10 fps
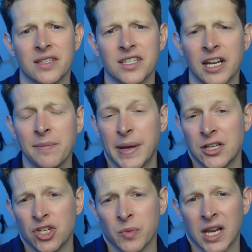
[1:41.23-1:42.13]
the state
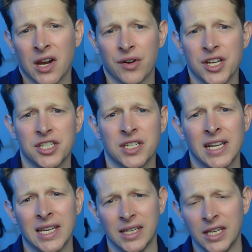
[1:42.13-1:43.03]
pension will increase
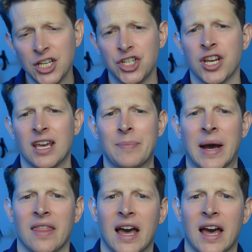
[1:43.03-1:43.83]
each year by the